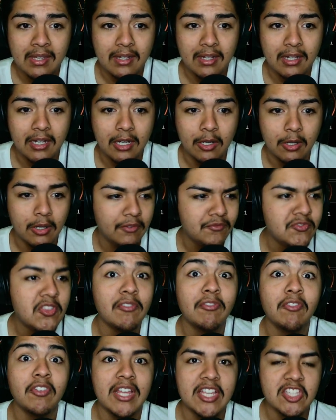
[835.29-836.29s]
of the
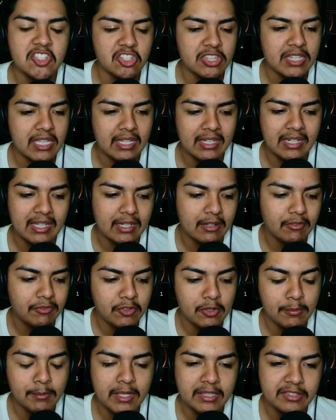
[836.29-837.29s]
flinch thing like a
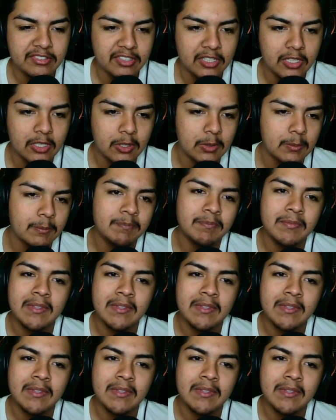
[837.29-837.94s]
few months ago.